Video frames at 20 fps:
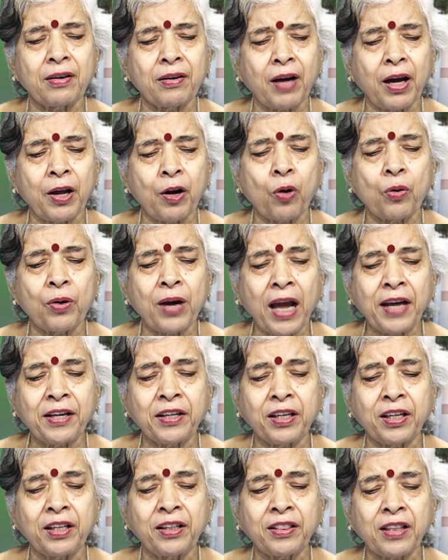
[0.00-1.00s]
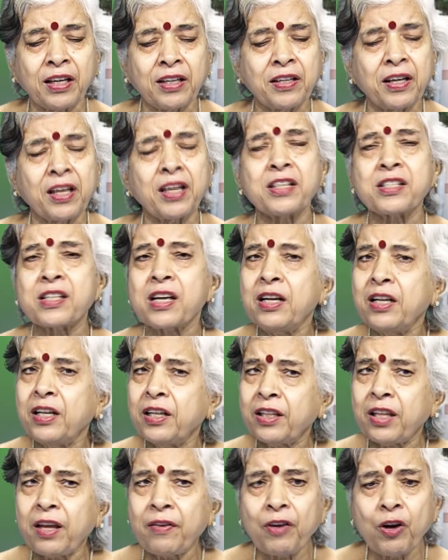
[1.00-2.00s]
around 1930s.
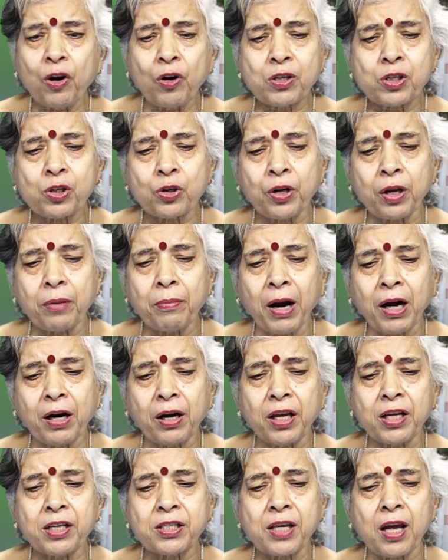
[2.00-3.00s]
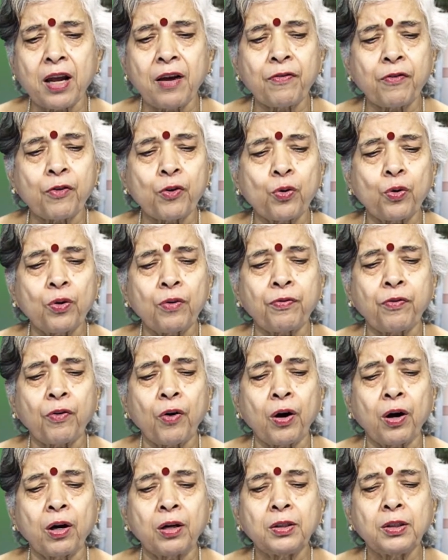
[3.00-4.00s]
They were also demanding self-rule
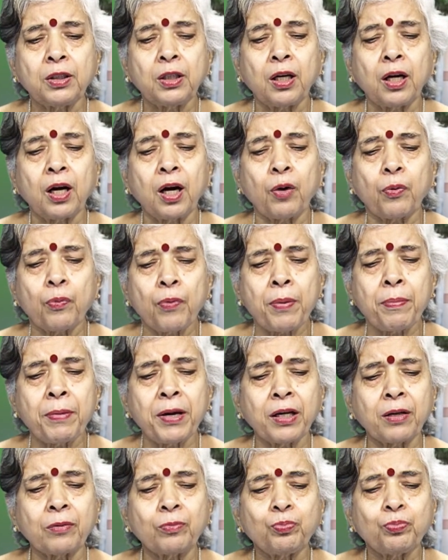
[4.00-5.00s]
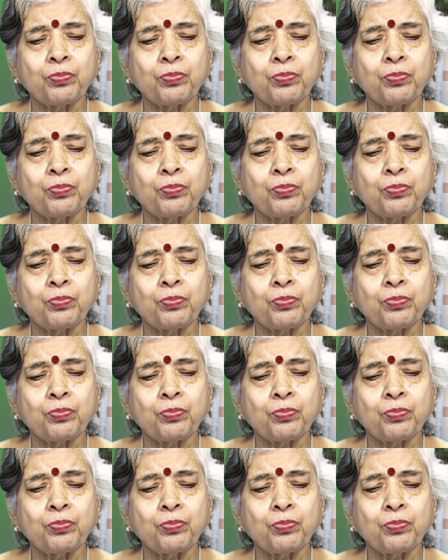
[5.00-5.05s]
for women.